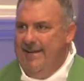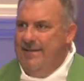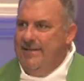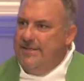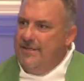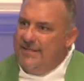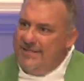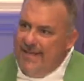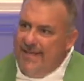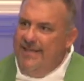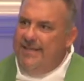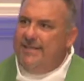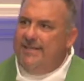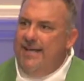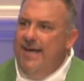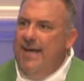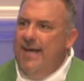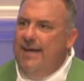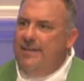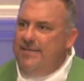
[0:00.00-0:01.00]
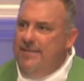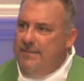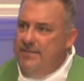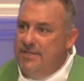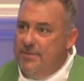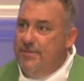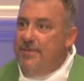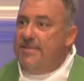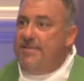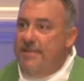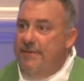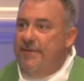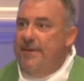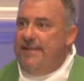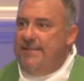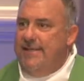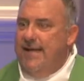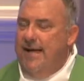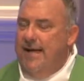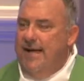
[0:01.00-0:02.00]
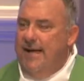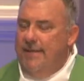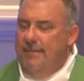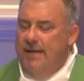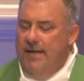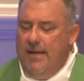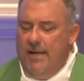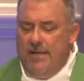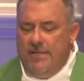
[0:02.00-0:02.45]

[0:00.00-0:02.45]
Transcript: to set aside some specific time